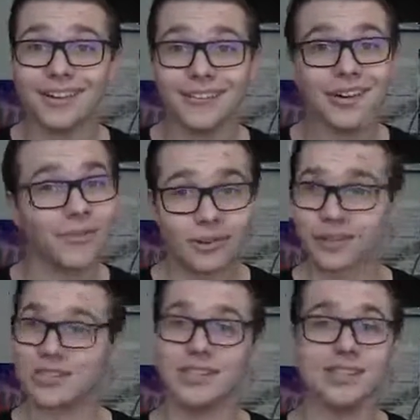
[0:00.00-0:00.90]
We're never
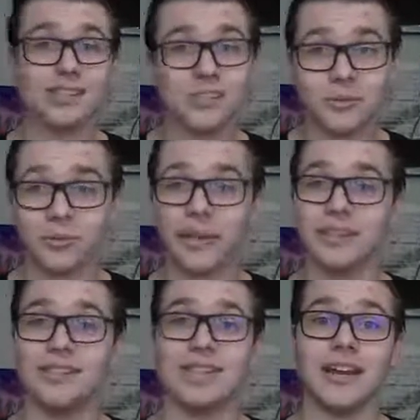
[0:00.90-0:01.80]
gonna see these two
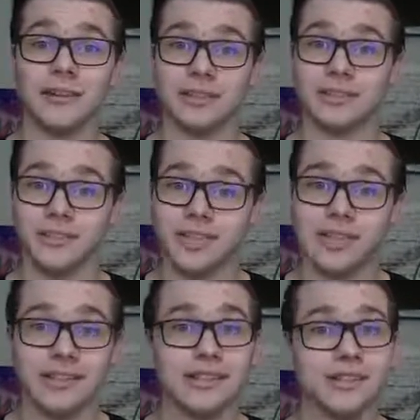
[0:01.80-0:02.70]
playing these characters,
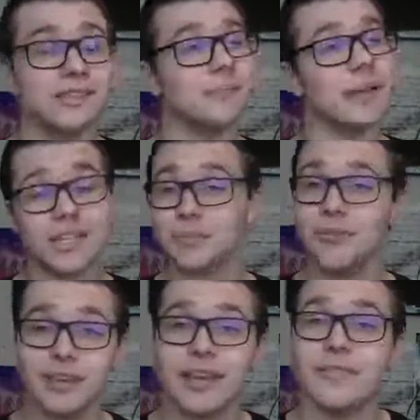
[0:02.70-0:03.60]
and this is the best
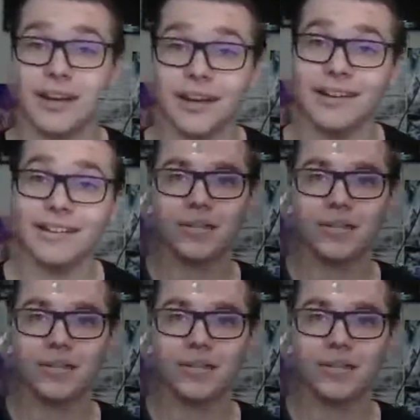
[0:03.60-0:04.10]
movie they've done.